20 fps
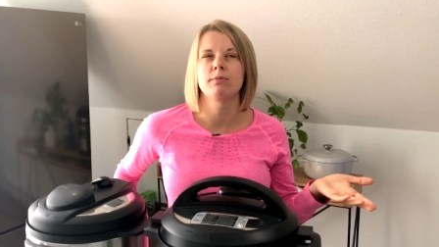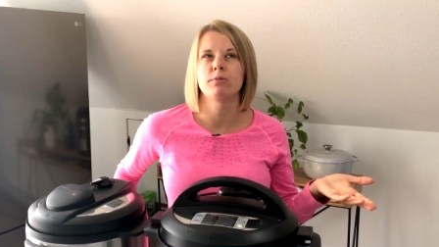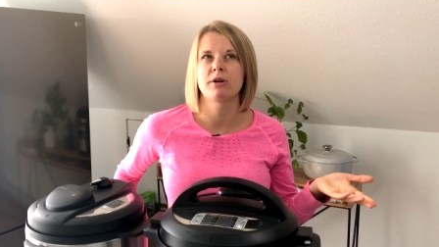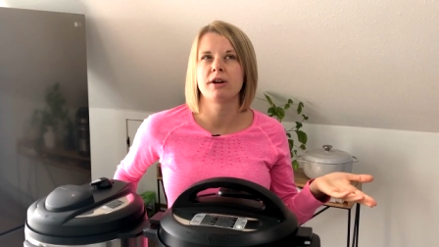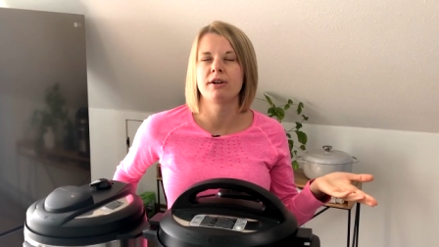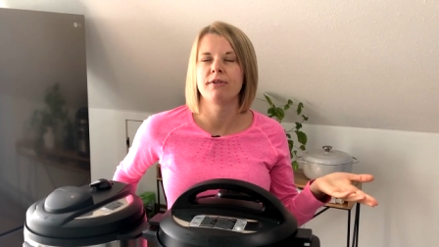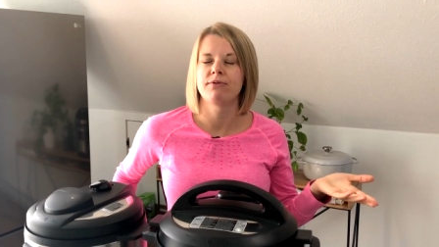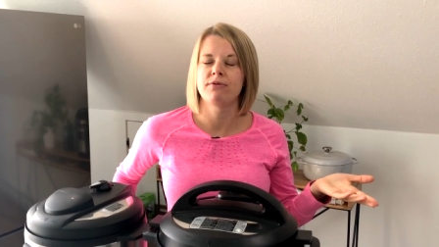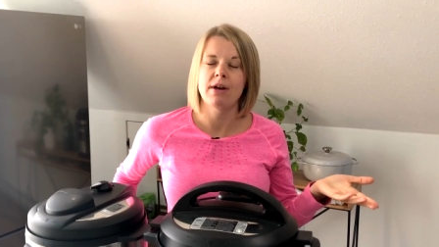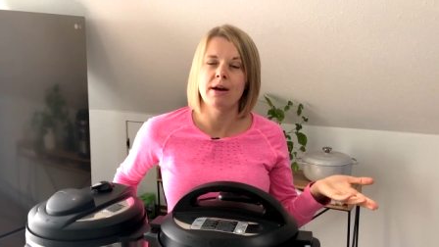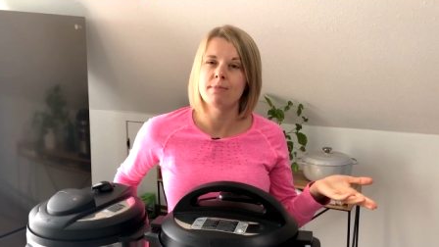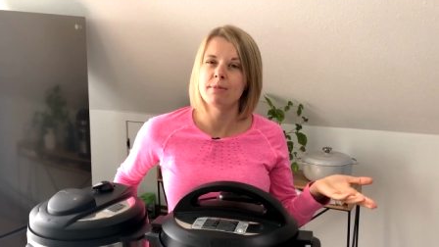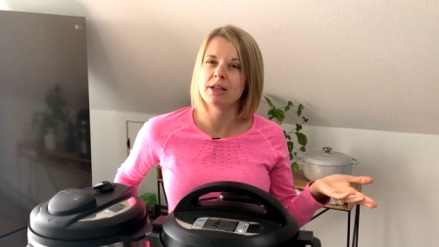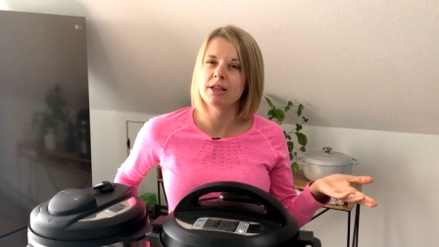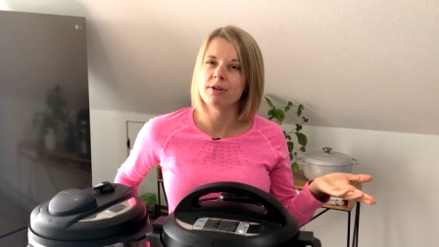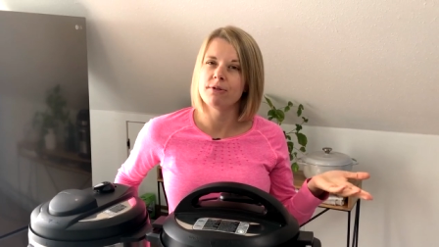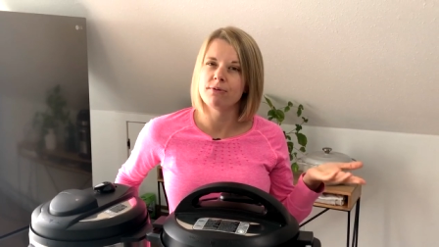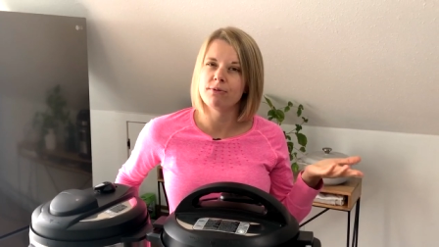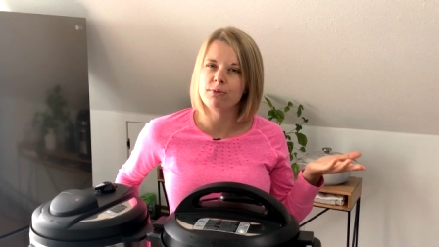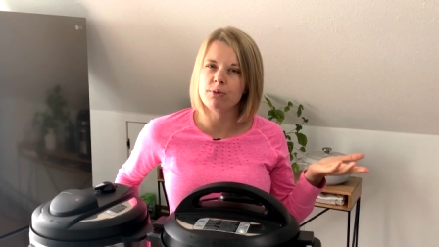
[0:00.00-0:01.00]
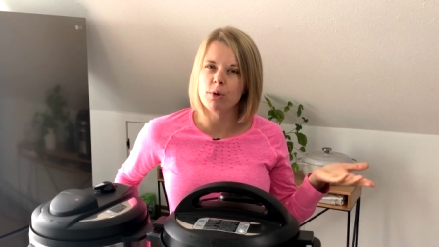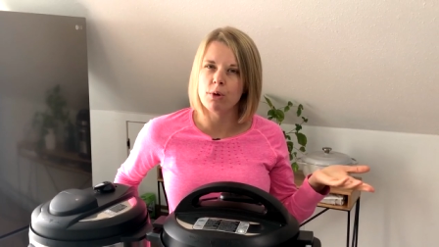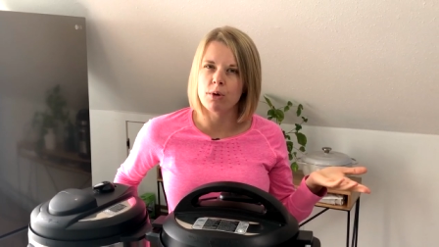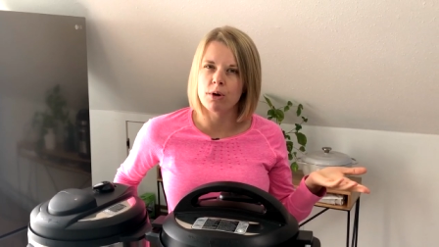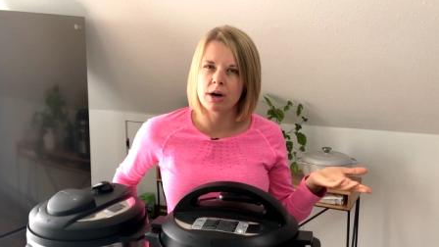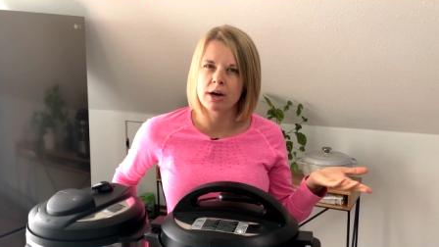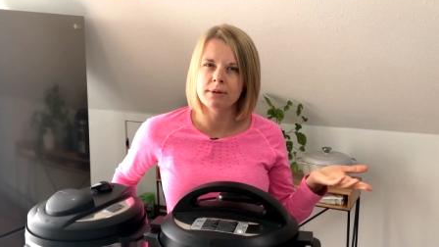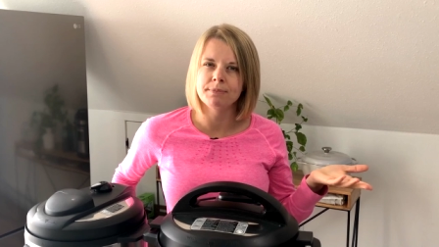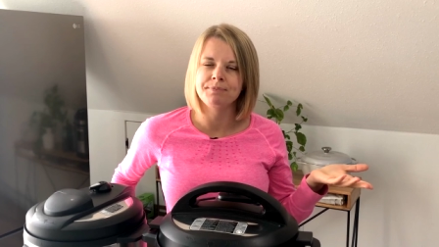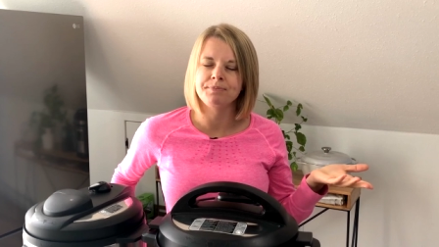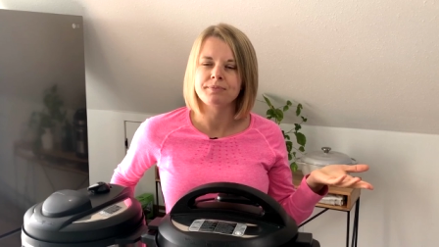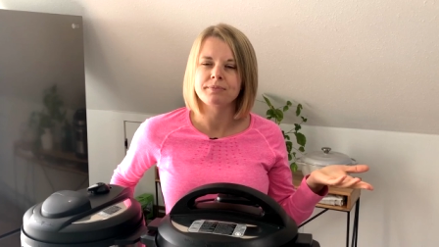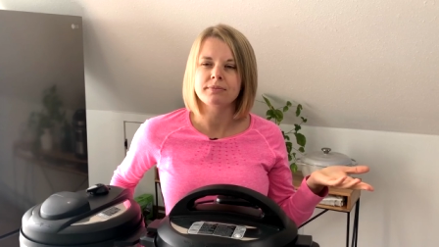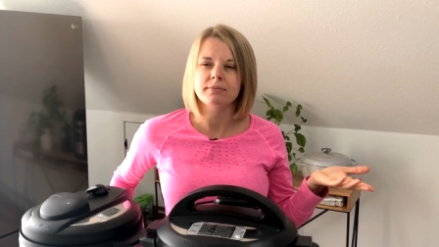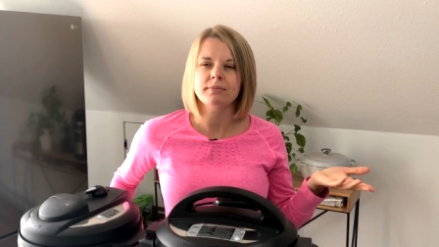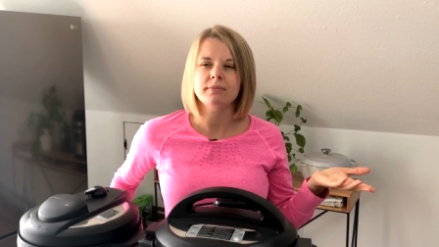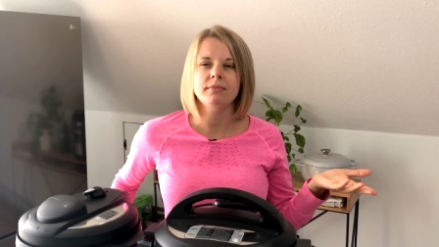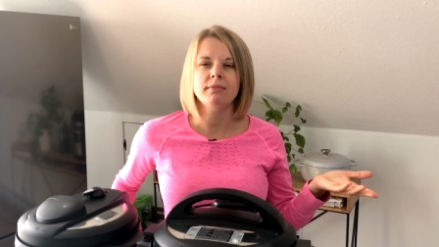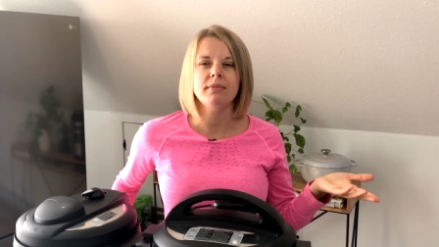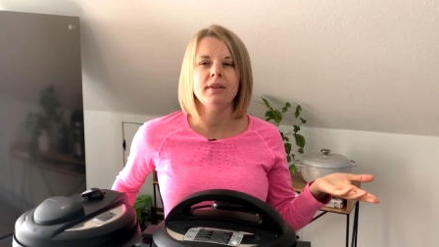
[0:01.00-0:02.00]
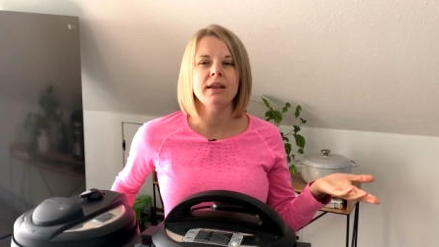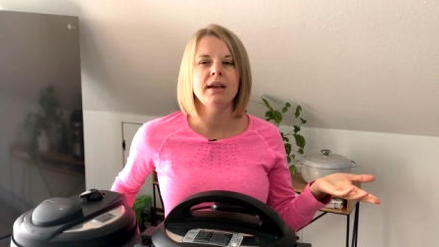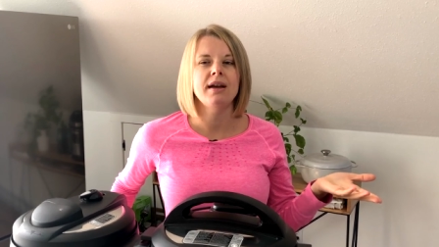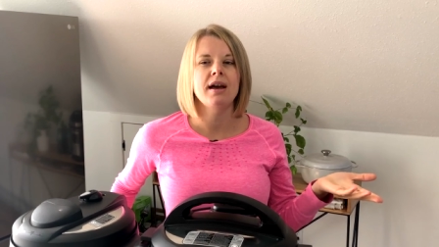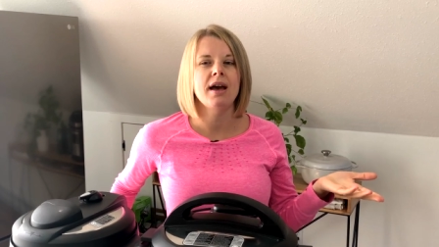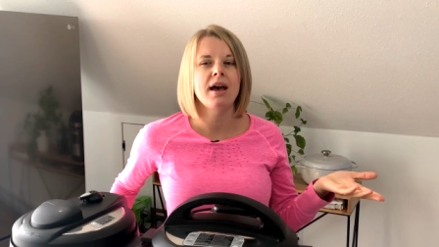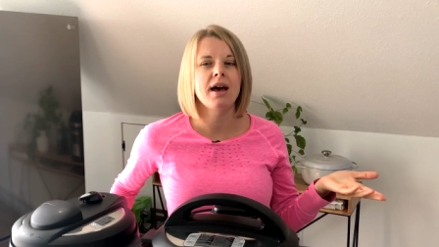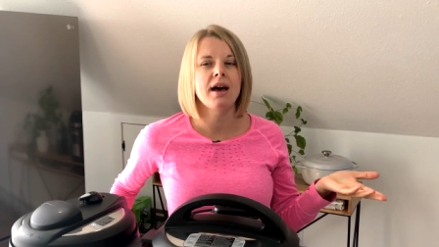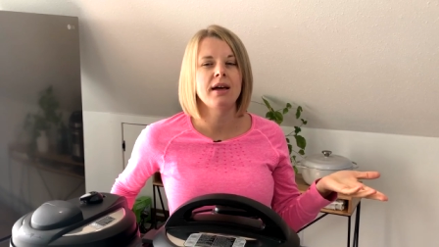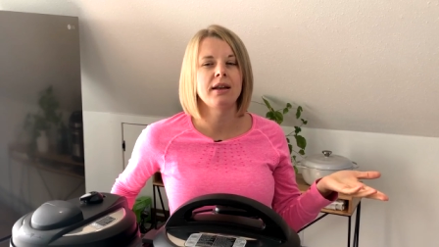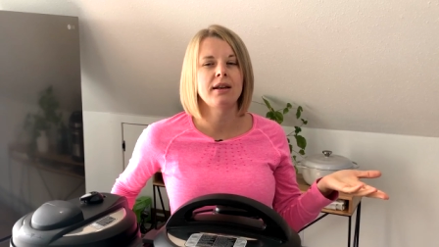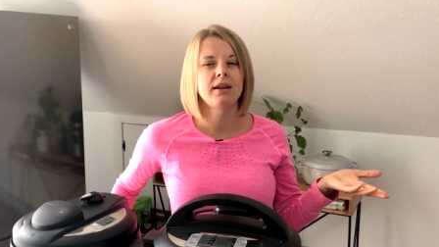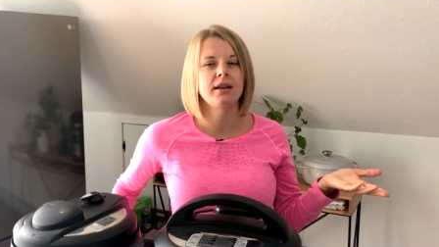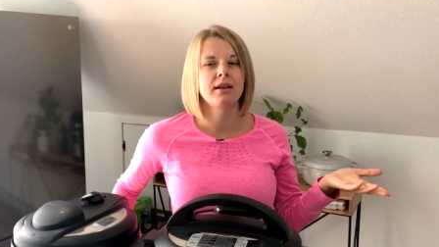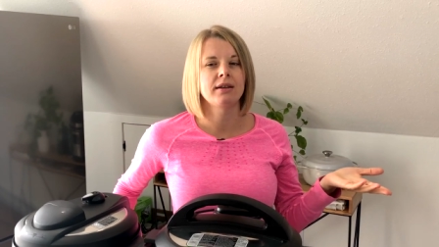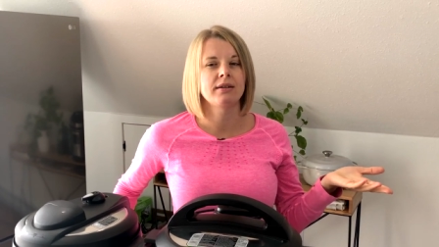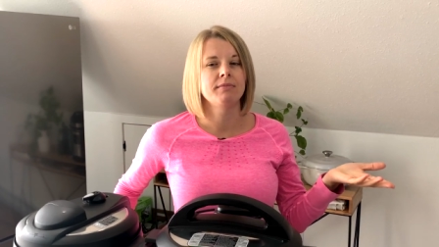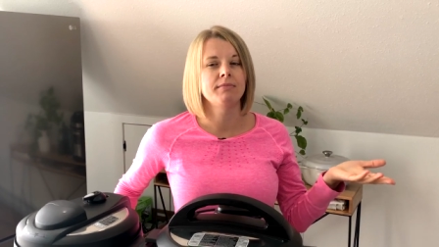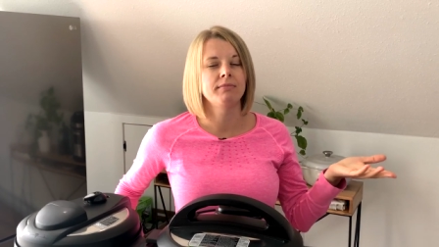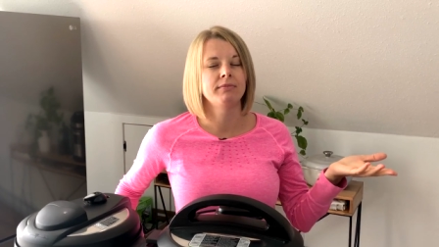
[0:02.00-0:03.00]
We're a family of 4, and